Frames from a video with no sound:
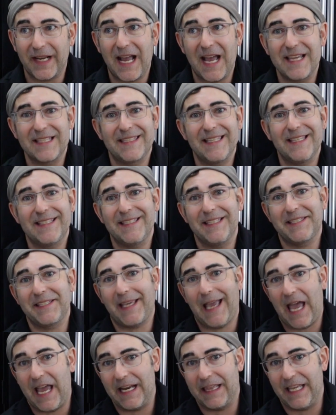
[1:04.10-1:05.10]
guys, this is
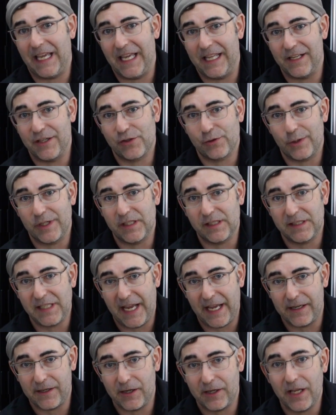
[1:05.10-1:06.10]
kind of the industry
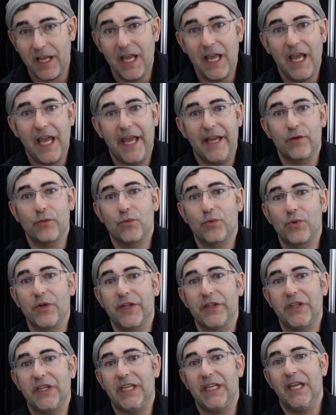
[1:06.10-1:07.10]
standard, and
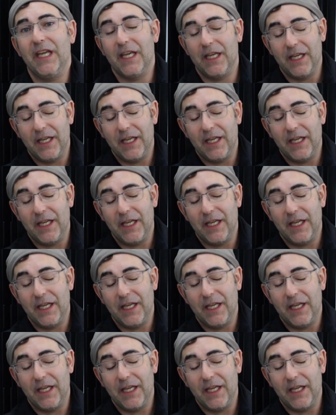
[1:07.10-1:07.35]
really,